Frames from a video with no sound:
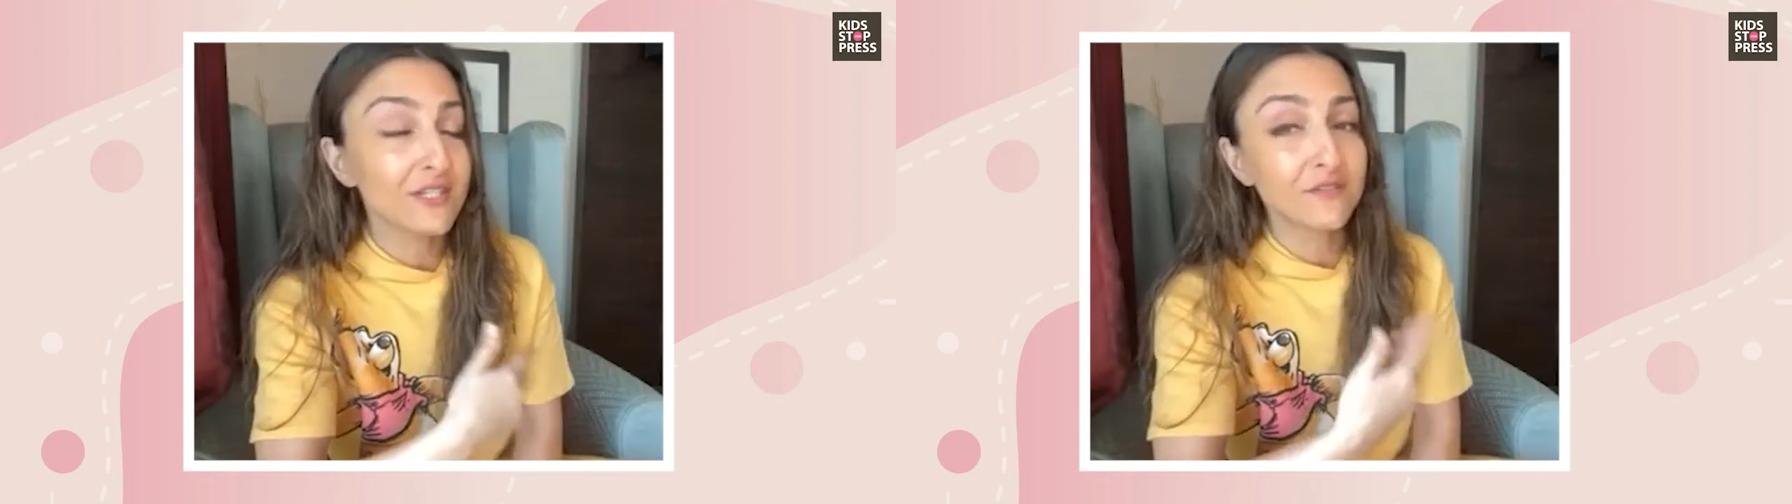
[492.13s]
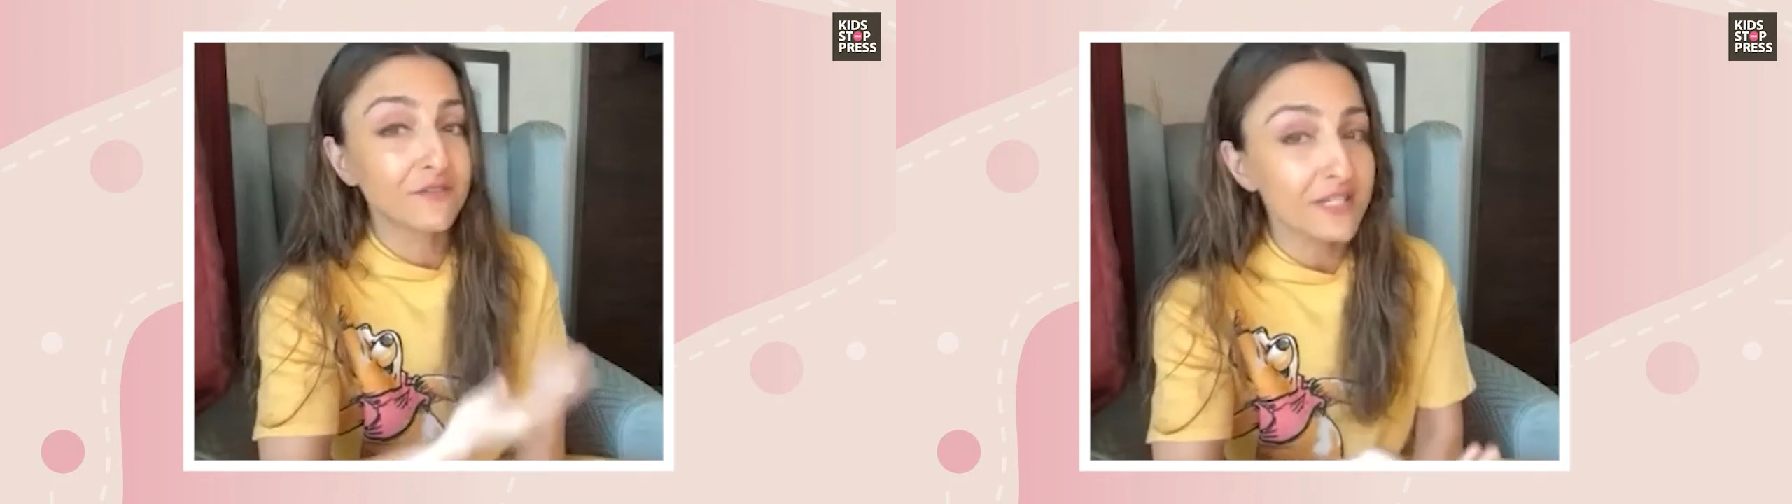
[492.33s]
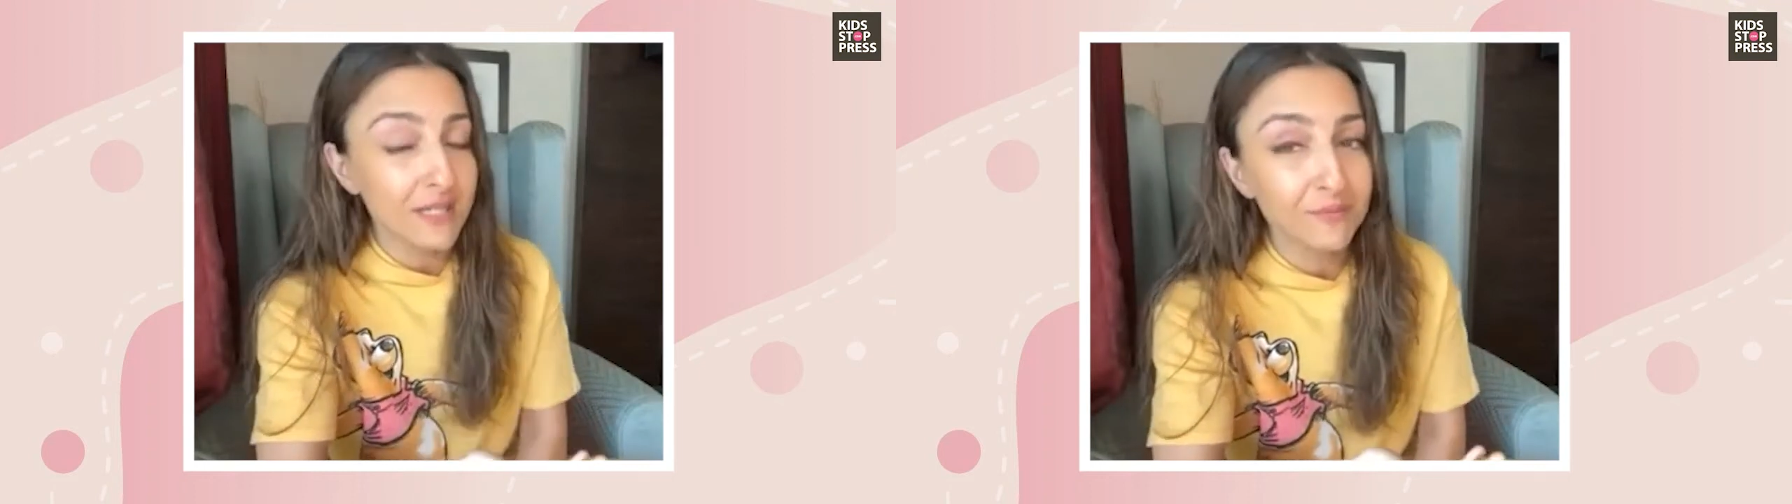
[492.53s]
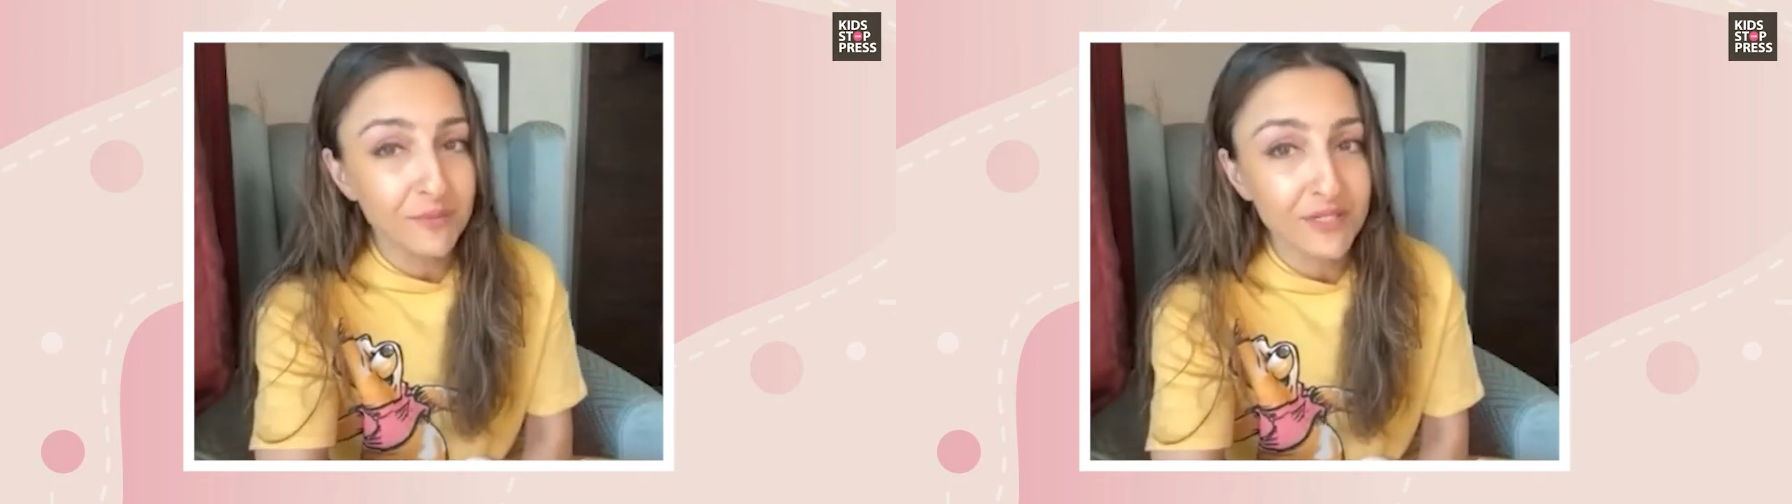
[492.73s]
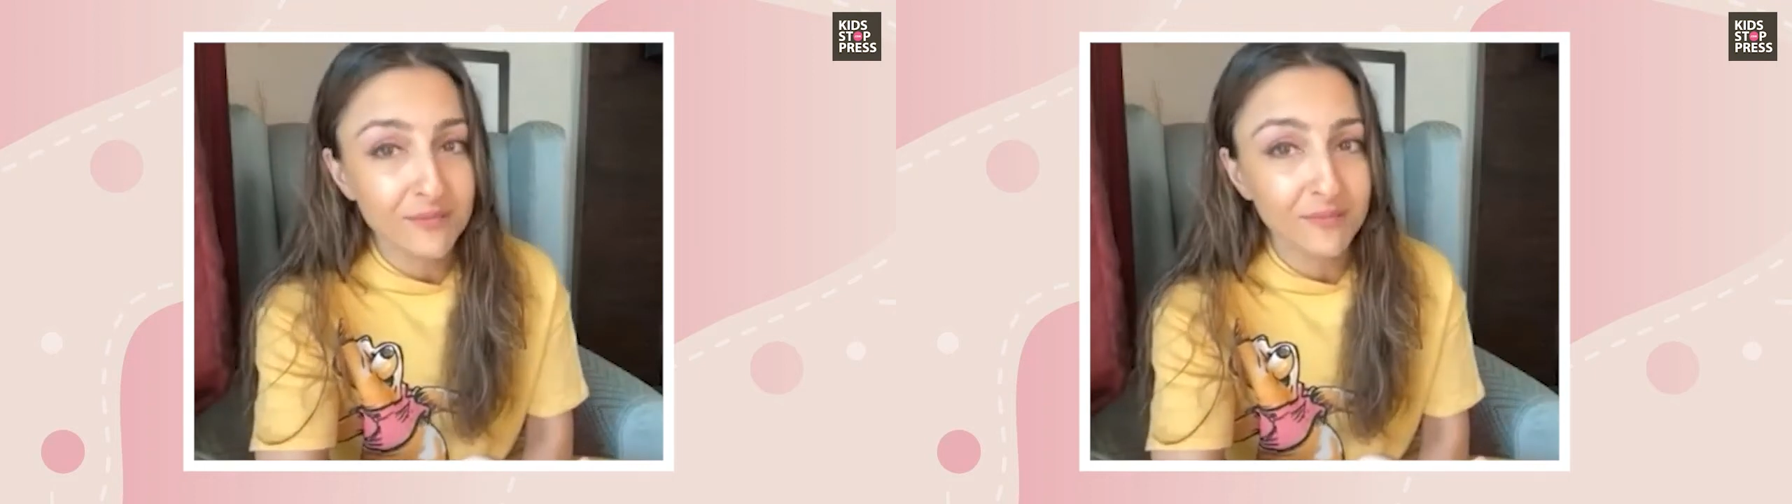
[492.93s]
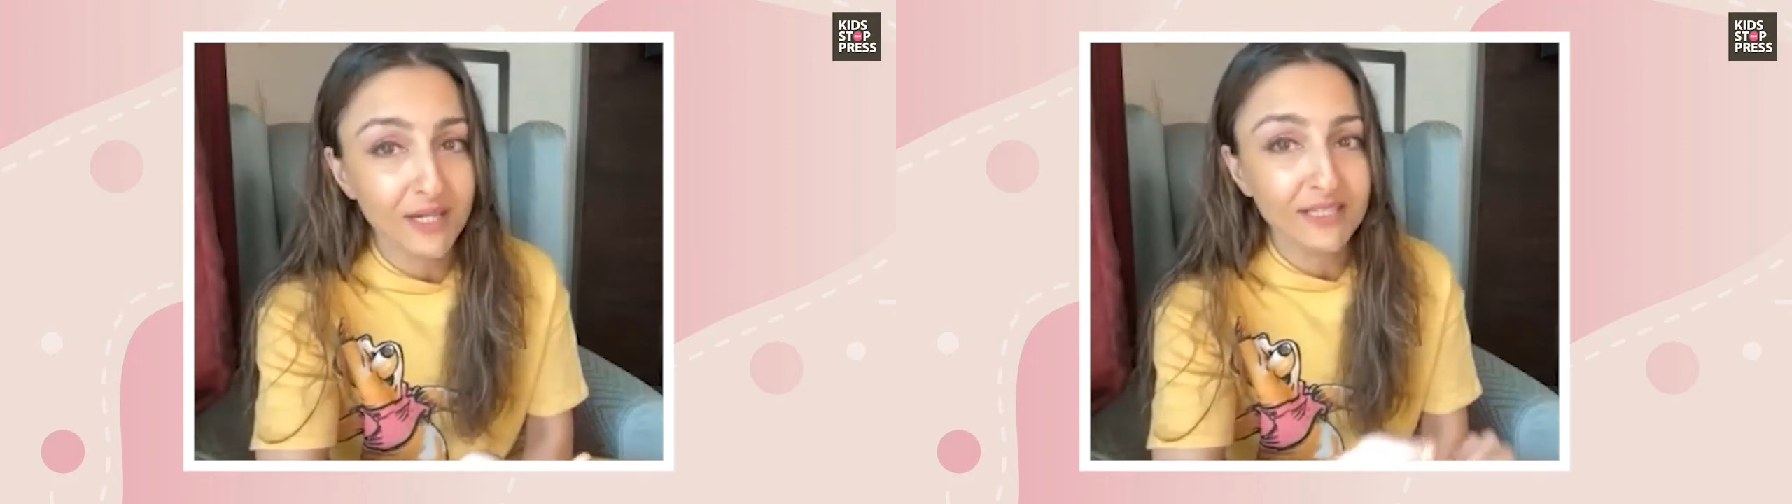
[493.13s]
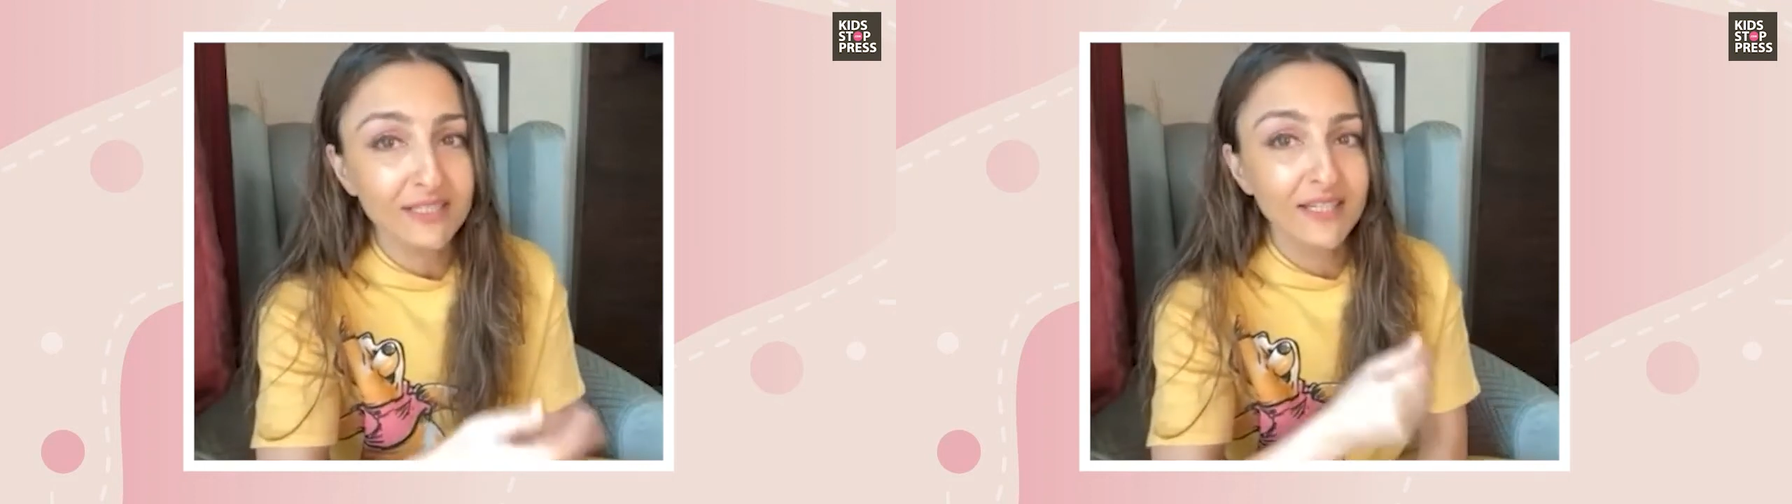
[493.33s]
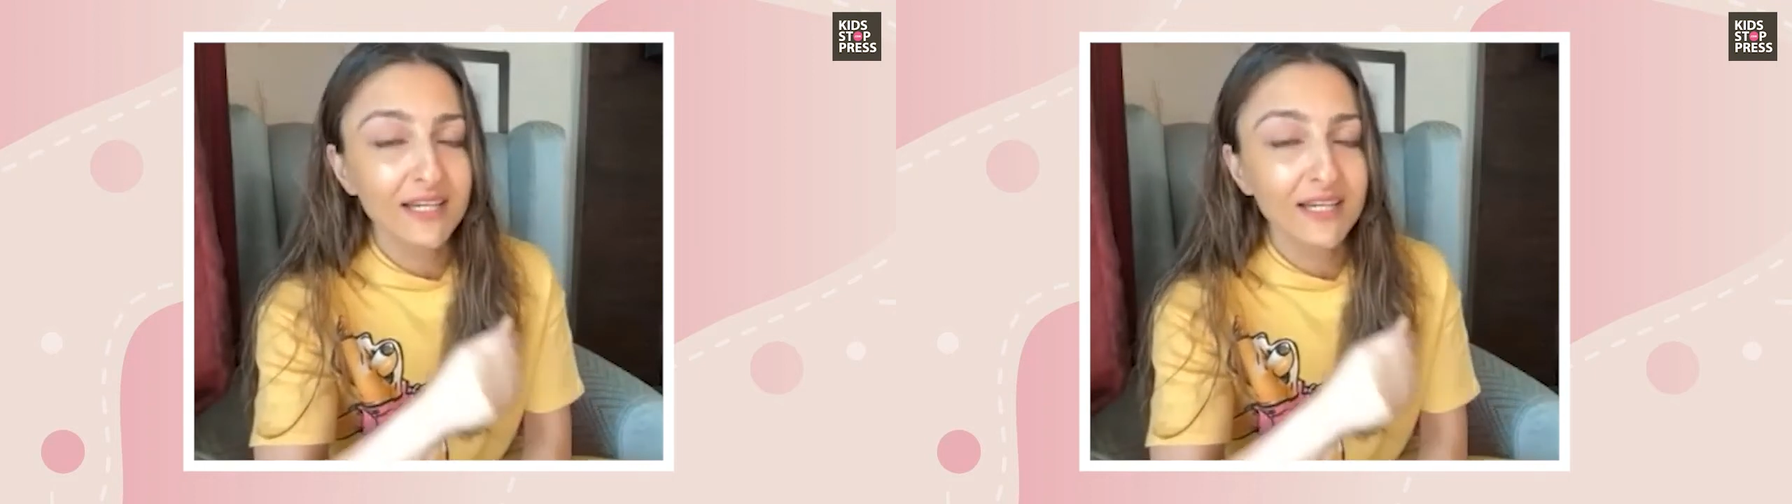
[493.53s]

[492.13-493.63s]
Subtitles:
different temperament to mine.